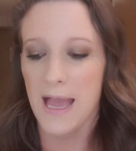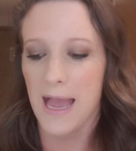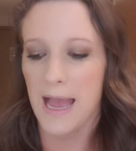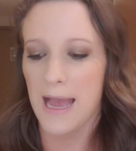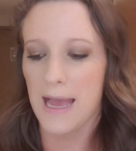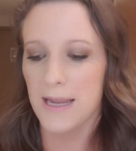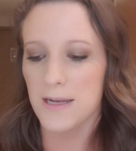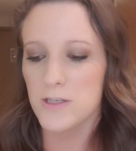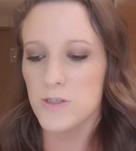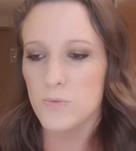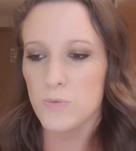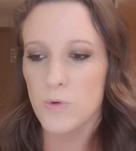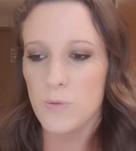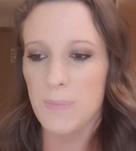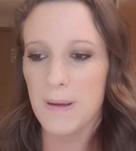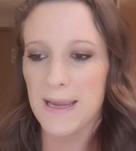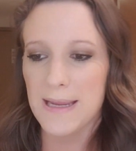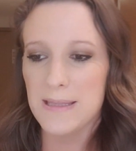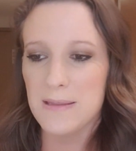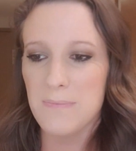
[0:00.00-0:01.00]
and we'll
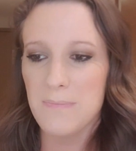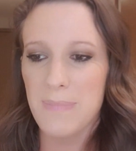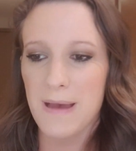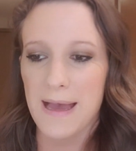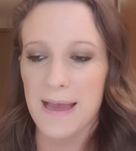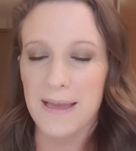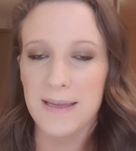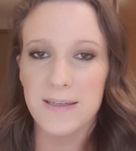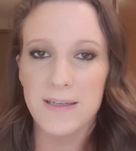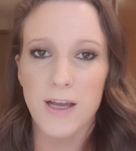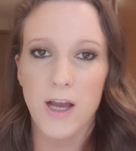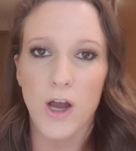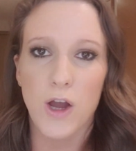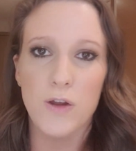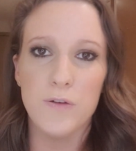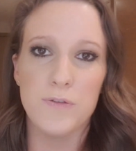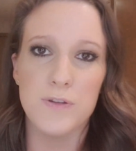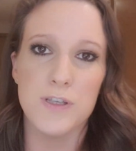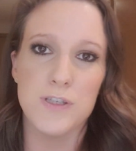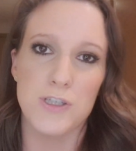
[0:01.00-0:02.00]
pay them back
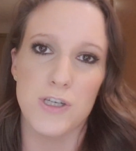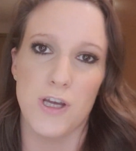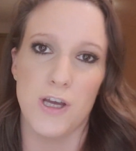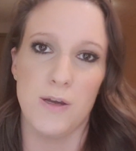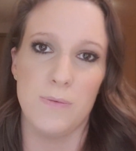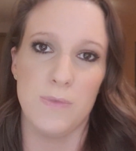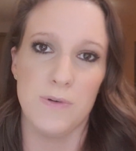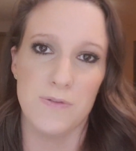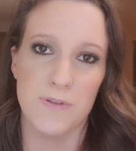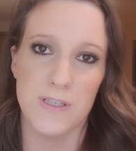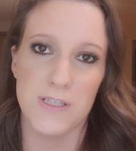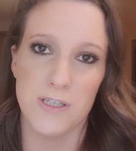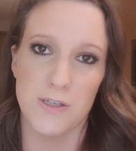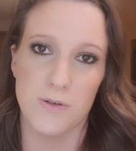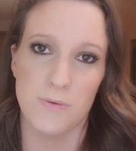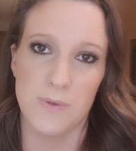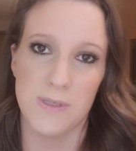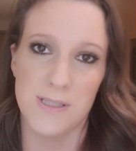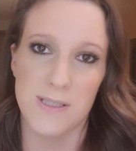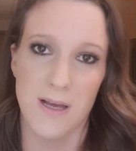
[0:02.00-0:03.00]
over the term of the deal
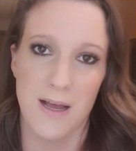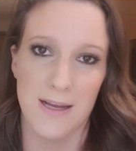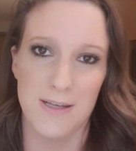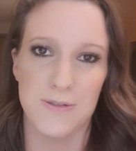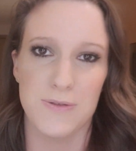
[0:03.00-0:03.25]
we sign.